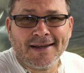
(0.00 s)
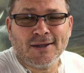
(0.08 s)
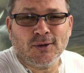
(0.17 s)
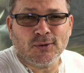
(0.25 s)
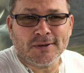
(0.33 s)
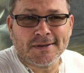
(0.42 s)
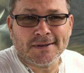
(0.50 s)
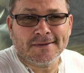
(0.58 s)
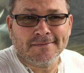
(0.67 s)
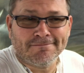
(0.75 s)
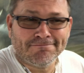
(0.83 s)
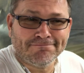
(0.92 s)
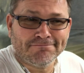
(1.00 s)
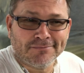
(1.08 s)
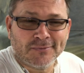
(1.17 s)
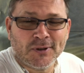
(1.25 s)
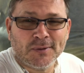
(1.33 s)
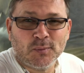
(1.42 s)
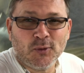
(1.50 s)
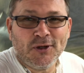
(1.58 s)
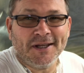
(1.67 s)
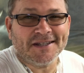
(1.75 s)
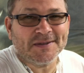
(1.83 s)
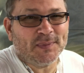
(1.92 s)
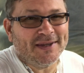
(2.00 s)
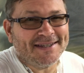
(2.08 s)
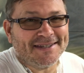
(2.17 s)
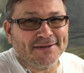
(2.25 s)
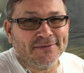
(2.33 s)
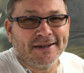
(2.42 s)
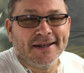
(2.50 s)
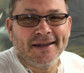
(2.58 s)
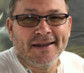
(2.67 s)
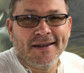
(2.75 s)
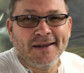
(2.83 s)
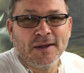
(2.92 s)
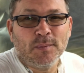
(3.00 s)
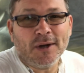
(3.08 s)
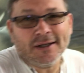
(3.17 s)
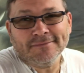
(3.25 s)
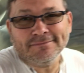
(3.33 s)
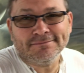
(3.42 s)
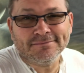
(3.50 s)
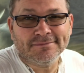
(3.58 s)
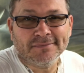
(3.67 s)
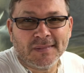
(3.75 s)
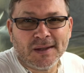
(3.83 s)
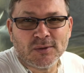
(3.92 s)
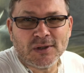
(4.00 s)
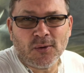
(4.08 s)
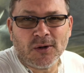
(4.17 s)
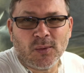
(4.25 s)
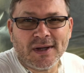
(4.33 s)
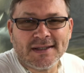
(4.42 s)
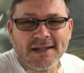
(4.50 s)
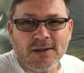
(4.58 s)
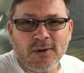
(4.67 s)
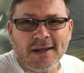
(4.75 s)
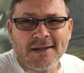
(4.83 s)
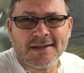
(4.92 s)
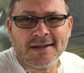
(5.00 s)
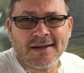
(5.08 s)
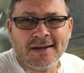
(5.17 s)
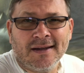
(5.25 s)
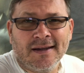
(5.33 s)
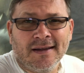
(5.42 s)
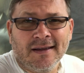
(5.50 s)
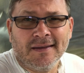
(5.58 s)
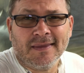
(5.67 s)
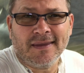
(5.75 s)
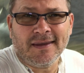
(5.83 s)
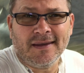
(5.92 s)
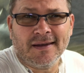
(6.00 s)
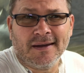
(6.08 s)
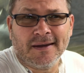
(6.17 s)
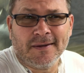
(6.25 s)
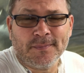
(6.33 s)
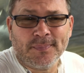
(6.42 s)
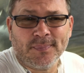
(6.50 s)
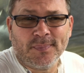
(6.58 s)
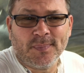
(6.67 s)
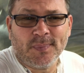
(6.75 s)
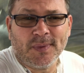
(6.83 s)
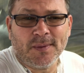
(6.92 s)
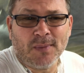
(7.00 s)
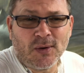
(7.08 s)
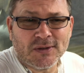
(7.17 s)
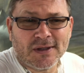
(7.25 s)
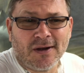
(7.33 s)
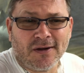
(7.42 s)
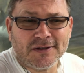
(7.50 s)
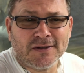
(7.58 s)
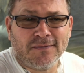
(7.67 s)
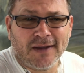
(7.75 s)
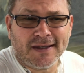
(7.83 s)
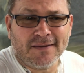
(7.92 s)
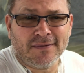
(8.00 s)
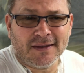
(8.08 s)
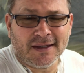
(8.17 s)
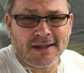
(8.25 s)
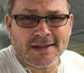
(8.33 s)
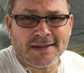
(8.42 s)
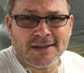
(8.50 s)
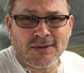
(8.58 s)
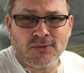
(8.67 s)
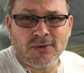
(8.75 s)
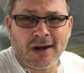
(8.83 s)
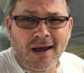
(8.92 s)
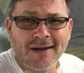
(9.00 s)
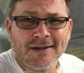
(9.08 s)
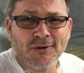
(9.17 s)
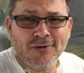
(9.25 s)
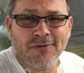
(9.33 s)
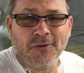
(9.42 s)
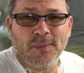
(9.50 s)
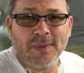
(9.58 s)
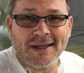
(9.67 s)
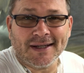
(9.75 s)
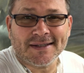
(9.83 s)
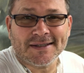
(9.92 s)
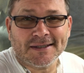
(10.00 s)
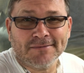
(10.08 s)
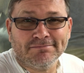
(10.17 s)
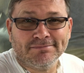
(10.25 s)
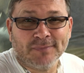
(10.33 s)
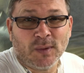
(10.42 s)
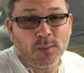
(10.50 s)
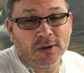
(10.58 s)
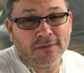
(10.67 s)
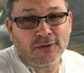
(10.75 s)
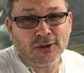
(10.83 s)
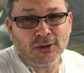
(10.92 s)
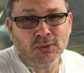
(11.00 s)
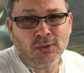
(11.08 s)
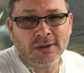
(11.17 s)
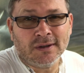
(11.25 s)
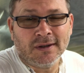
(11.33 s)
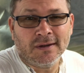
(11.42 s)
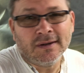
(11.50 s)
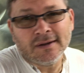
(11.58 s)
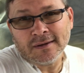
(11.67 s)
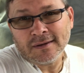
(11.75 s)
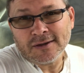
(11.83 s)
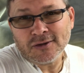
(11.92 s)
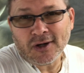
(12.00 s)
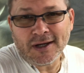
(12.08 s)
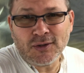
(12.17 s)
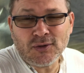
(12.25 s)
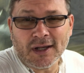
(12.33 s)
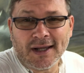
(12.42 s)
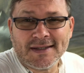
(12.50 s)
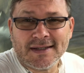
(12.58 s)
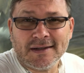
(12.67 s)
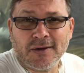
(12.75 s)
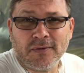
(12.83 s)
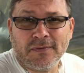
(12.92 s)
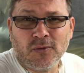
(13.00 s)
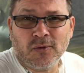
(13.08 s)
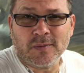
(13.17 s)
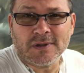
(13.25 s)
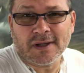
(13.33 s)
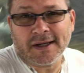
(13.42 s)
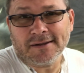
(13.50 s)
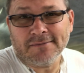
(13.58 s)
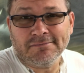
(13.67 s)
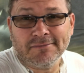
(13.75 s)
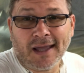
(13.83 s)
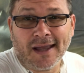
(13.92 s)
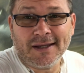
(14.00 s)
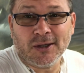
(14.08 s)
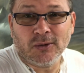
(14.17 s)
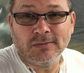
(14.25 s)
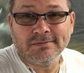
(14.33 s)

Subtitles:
coat is pretty expensive, but it was going to waste anyways. The most cost-effective thing is to not over mix, but if you do, try to utilize it in other forms like guide coat.